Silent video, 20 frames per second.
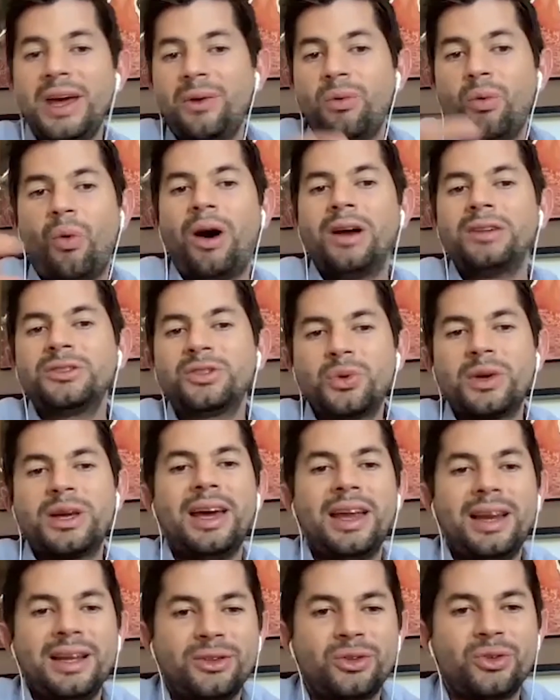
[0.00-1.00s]
once we get
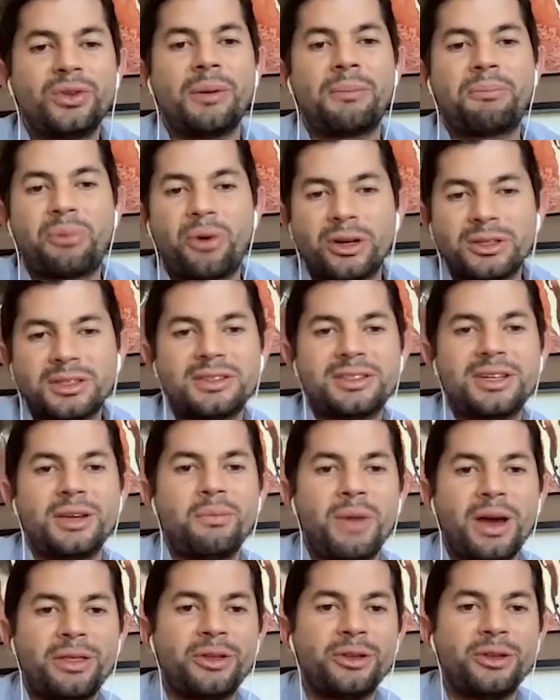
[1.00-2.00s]
into the processing
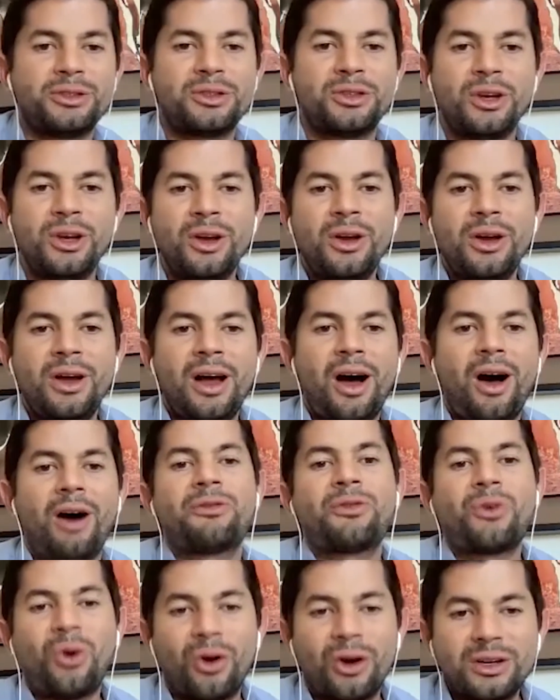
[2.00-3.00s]
methods,
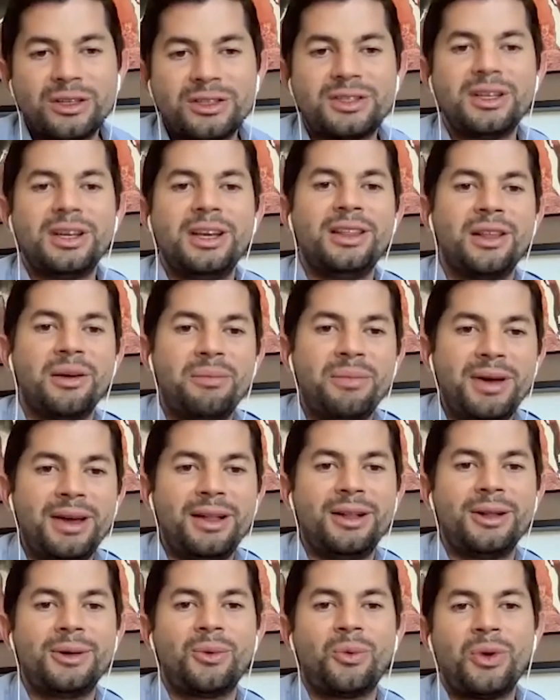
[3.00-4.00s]
of course, in the
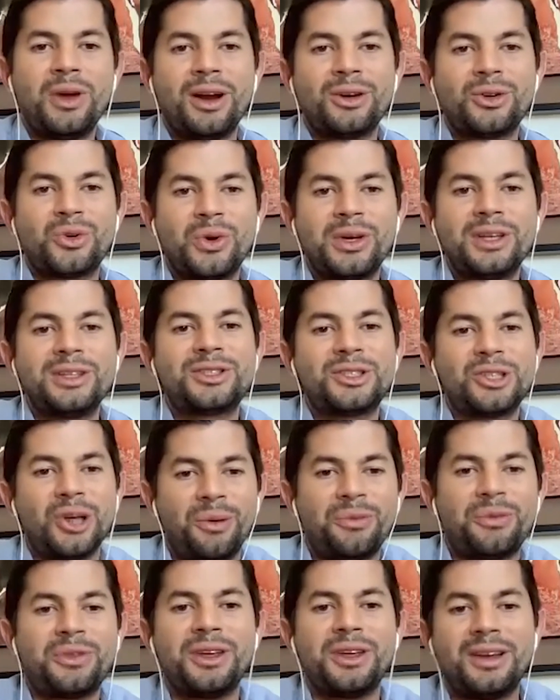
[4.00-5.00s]
mill we are doing
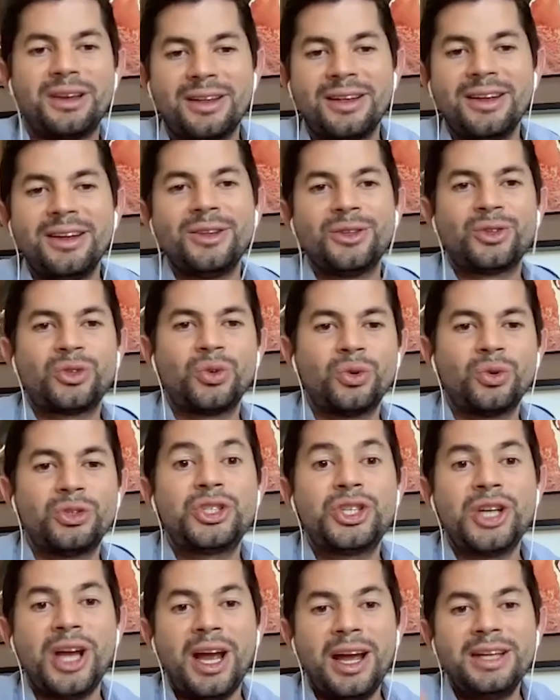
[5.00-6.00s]
something to
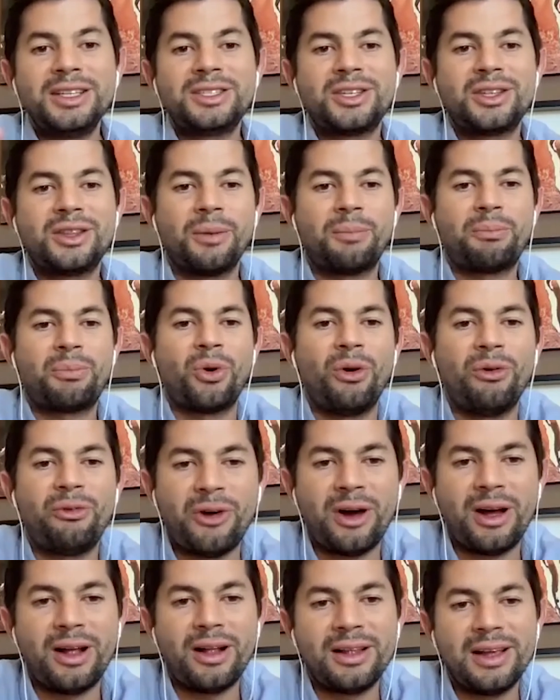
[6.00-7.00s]
change the
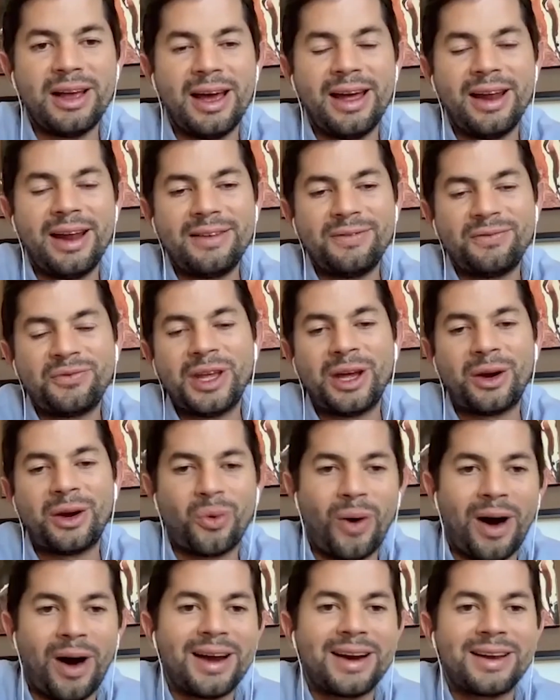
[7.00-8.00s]
profile, and
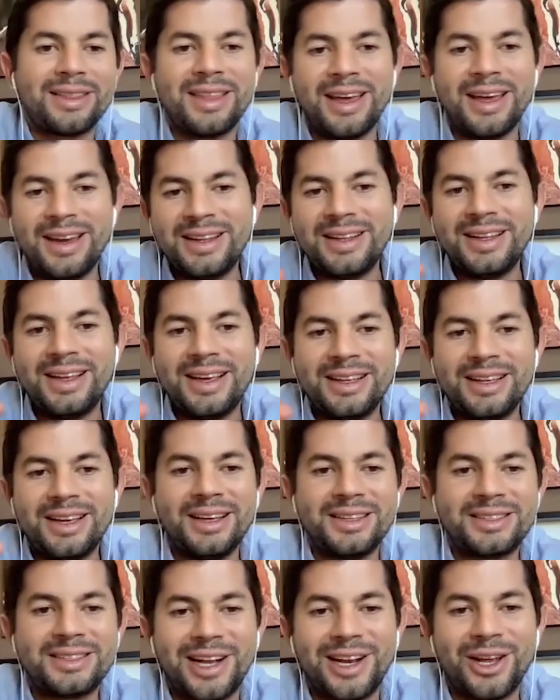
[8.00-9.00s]
terroir then
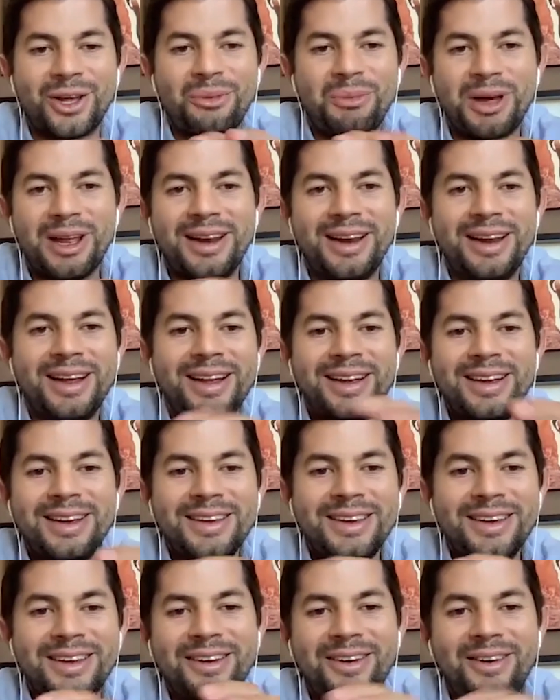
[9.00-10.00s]
it's a little bit
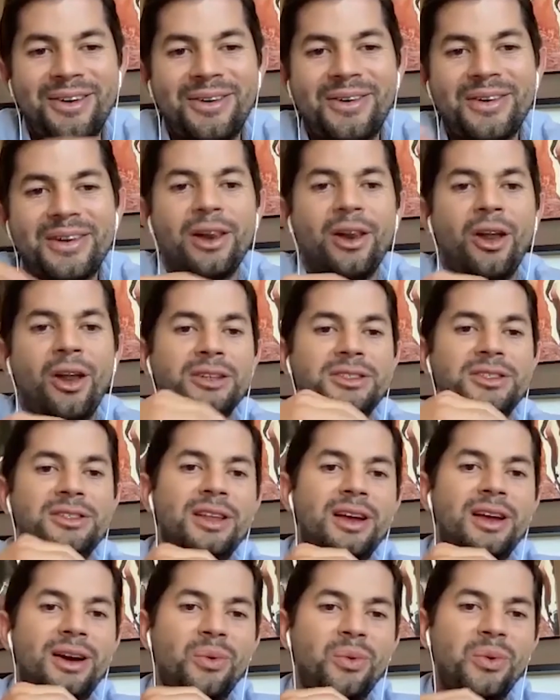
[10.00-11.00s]
lost
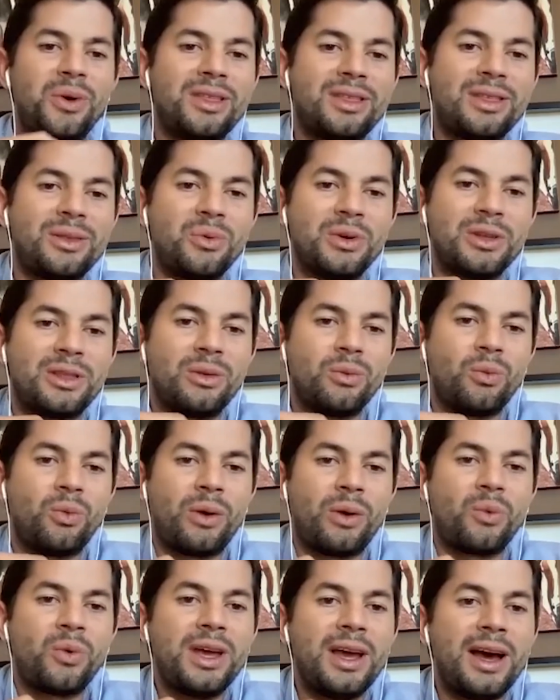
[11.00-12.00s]
there with
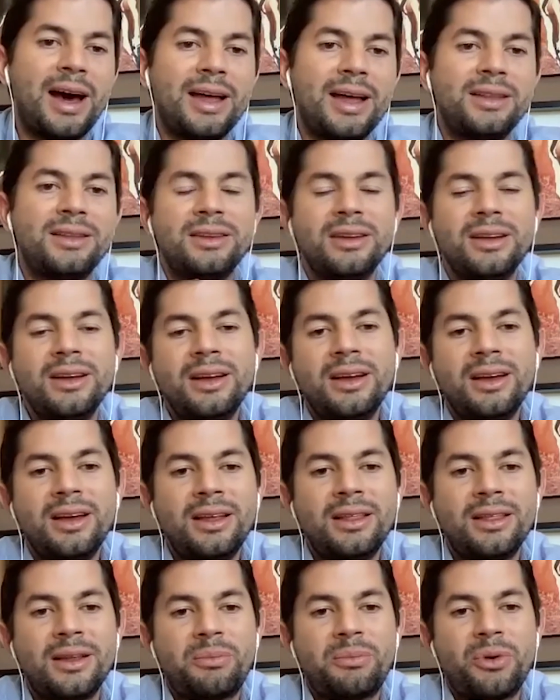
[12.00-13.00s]
what we add
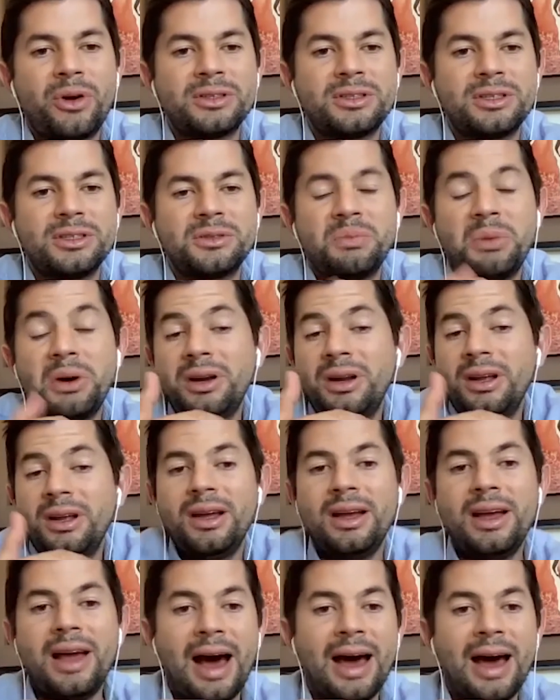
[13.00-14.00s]
in the process. But
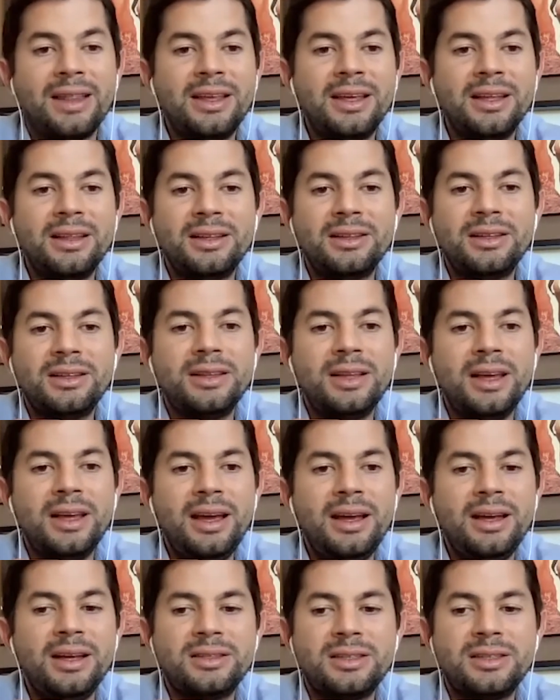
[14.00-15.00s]
at the end of the
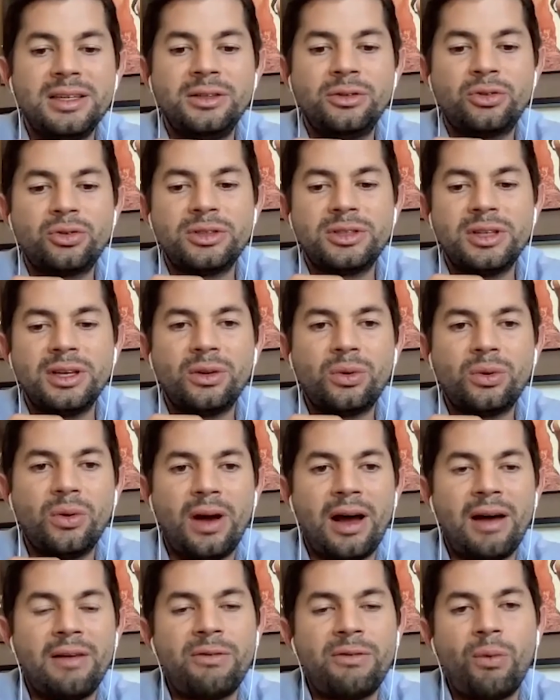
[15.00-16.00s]
day, it's interesting to
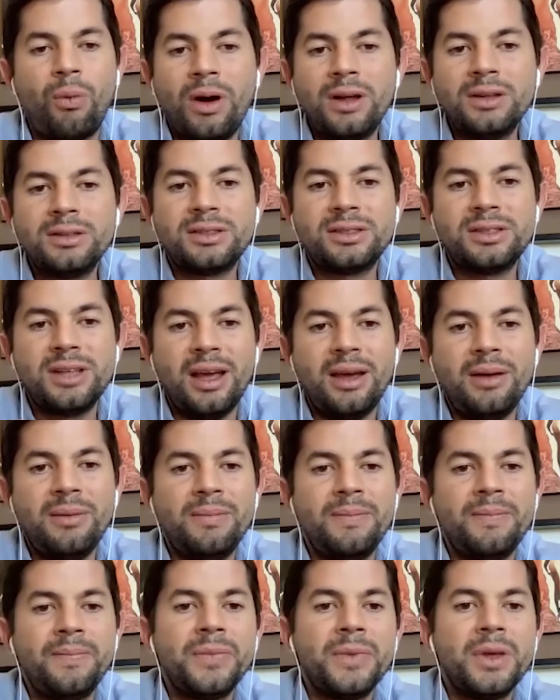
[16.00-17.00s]
have one
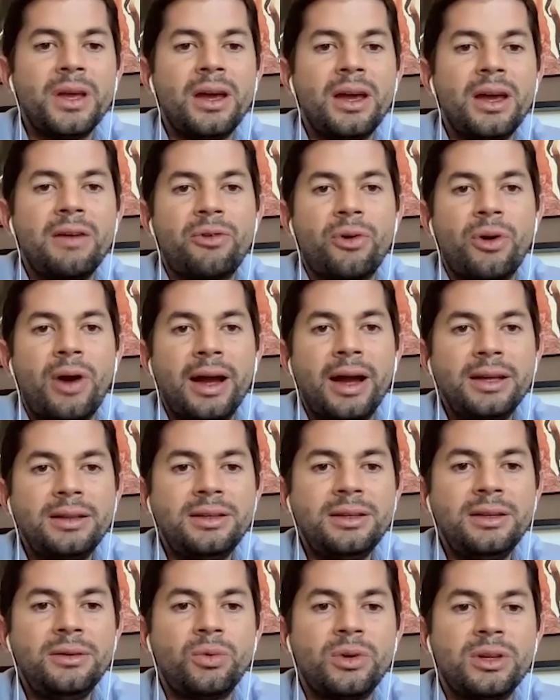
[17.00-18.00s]
same
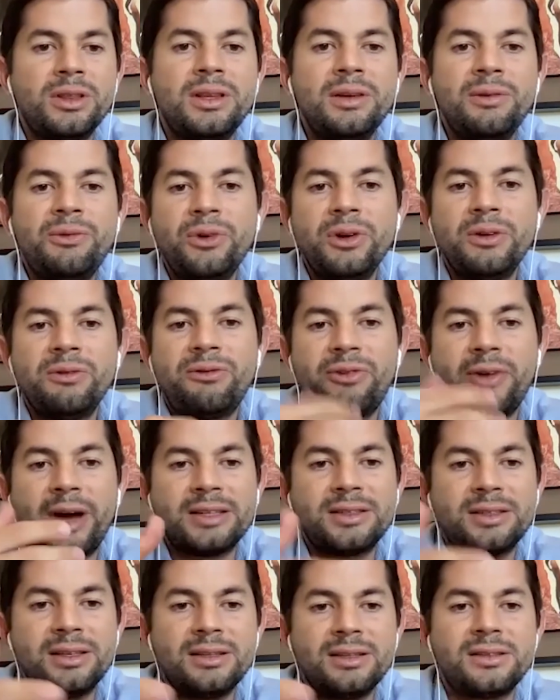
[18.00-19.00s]
variety with different
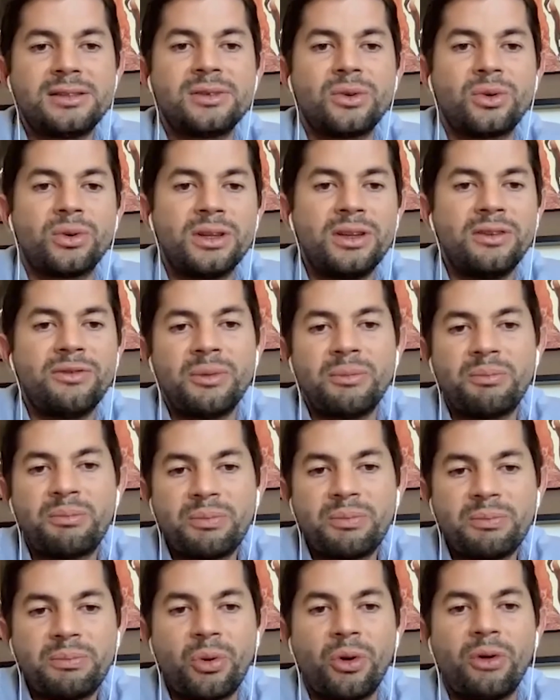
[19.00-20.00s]
facets or
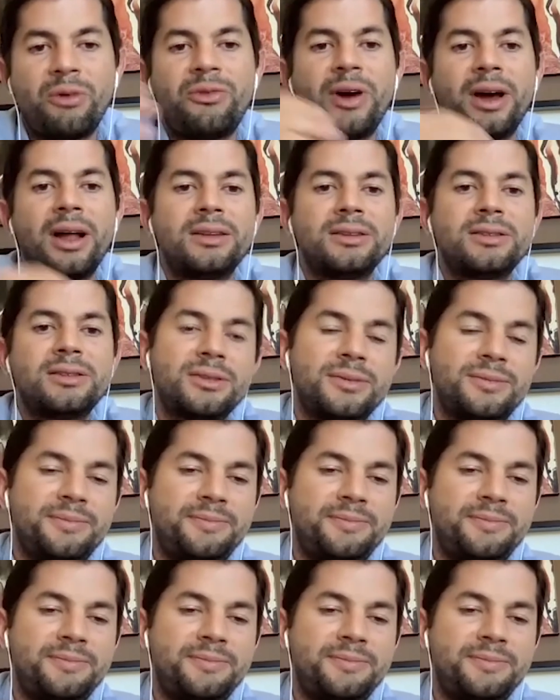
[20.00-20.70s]
different profiles.